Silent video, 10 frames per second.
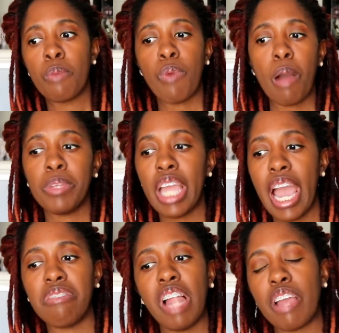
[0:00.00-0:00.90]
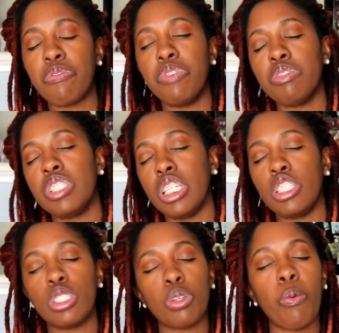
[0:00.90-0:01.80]
probably have like
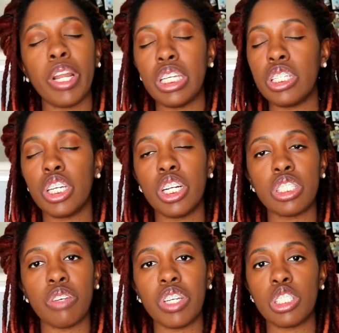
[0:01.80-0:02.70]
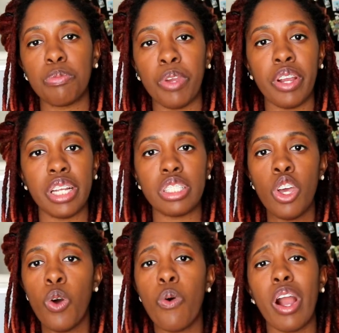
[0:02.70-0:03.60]
15, 20 years of experience
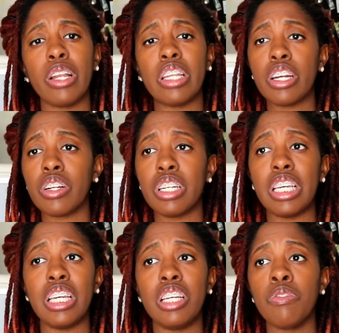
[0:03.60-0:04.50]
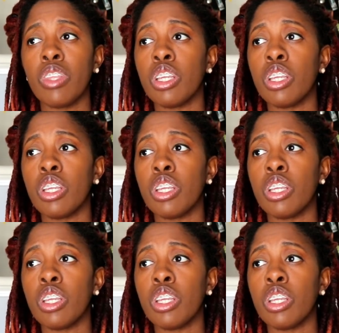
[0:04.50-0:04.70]
who are literally